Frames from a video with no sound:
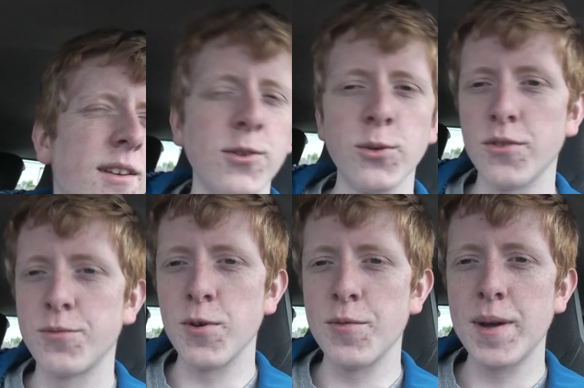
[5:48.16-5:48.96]
so
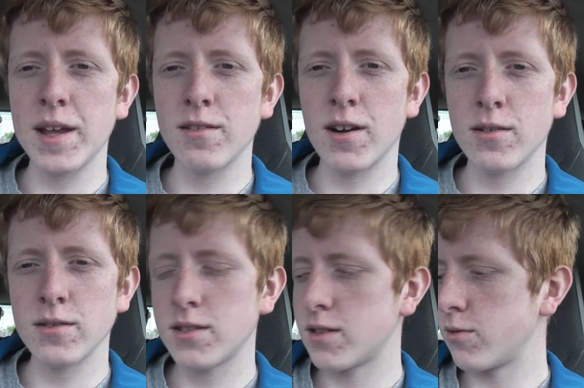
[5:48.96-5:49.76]
we've we've been
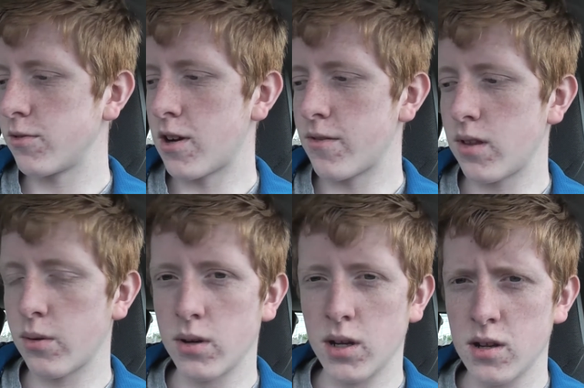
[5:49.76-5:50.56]
round. We've got everything
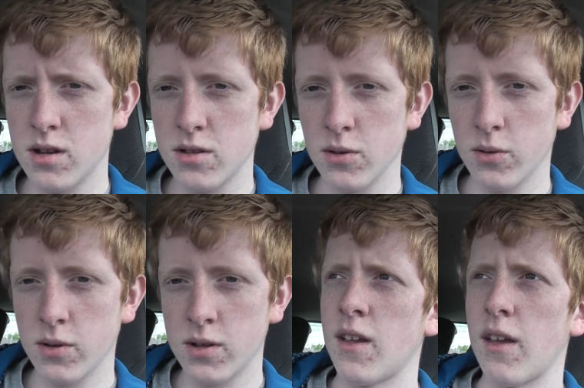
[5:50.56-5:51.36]
we needed.
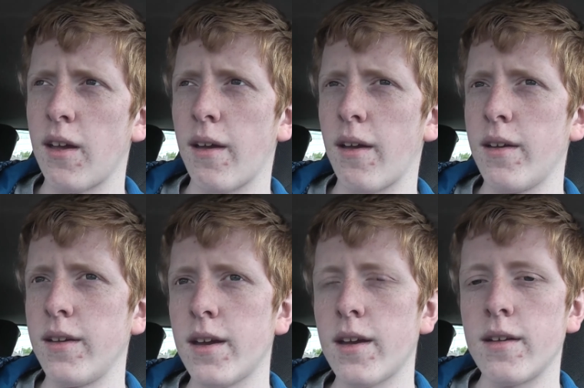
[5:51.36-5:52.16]
So uh,
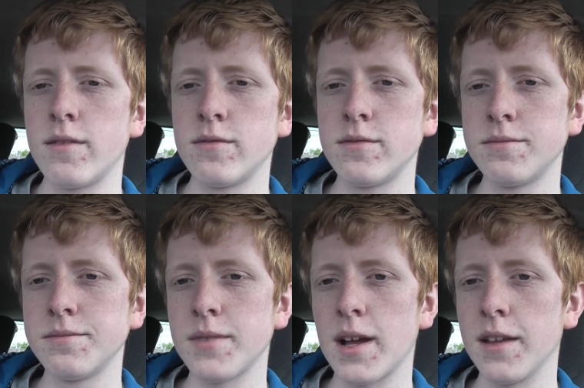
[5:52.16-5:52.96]
yeah,
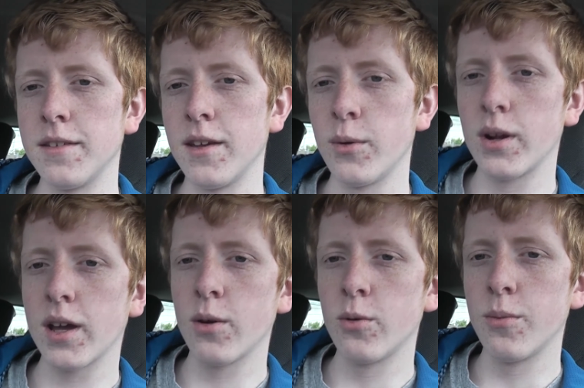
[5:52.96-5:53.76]
I'll see when I
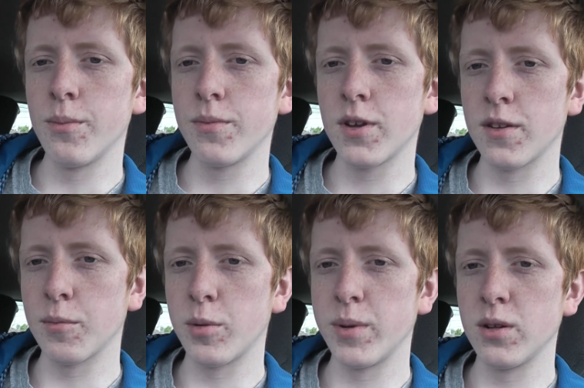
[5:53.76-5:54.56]
get home because I'm
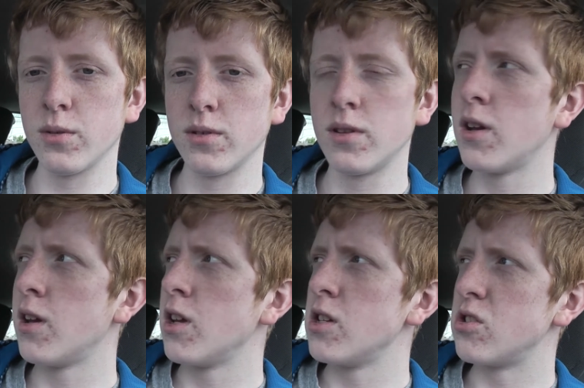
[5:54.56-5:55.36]
going to be doing
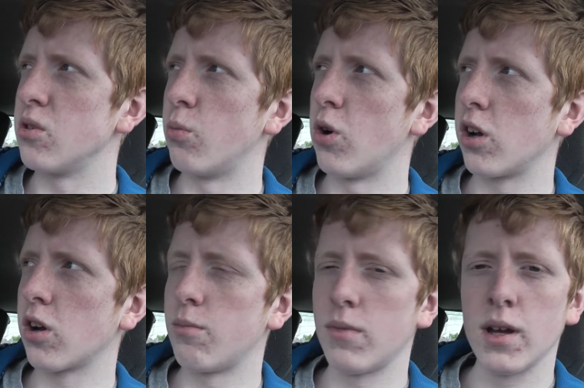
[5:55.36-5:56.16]
some work
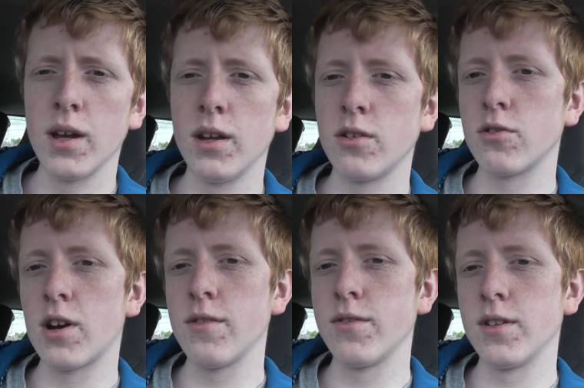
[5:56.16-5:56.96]
on my
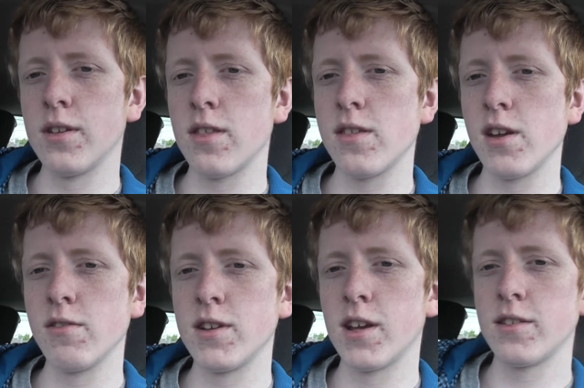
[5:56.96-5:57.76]
driving
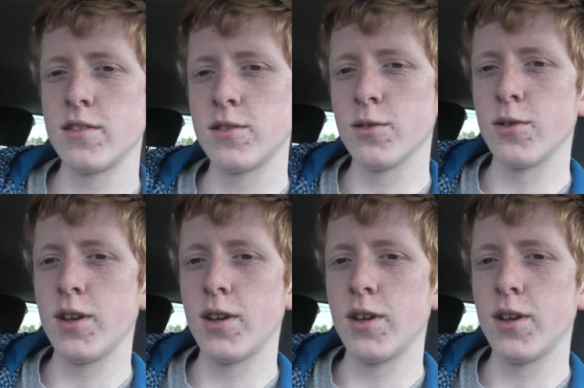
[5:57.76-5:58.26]
theory test. So